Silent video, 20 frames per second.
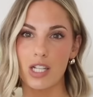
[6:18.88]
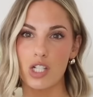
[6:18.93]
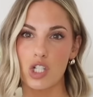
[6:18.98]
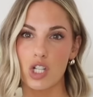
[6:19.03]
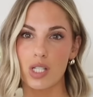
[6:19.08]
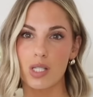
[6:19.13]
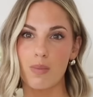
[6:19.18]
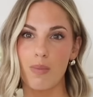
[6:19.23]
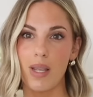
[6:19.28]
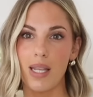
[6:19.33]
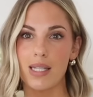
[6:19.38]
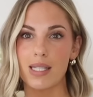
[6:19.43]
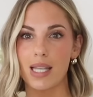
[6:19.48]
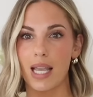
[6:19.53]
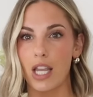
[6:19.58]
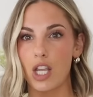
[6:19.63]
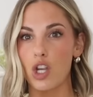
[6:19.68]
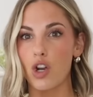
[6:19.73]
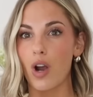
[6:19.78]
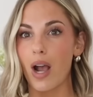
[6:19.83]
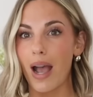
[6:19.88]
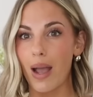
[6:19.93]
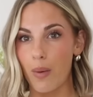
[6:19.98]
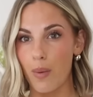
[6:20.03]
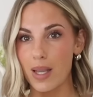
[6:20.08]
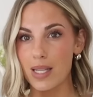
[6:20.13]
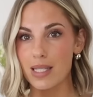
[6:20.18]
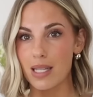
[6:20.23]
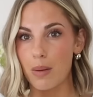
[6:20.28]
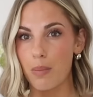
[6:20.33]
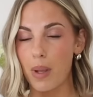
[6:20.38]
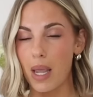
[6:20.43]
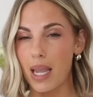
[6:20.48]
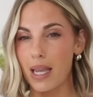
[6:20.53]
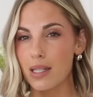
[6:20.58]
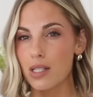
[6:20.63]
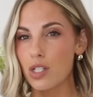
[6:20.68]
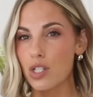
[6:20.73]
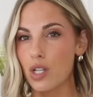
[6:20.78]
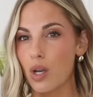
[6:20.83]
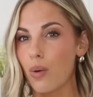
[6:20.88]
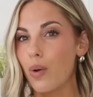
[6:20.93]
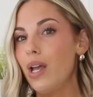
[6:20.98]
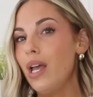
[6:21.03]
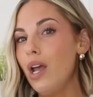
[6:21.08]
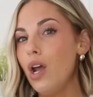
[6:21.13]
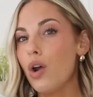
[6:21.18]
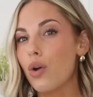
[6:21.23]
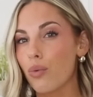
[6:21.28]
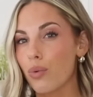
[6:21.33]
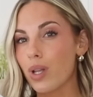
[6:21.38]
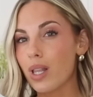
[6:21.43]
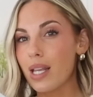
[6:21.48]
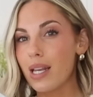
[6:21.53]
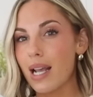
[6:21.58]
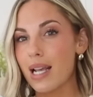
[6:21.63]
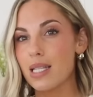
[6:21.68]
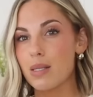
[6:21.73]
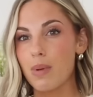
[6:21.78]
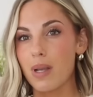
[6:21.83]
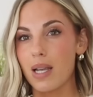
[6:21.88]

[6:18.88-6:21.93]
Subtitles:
that just meets like your high-waisted pants. So really nice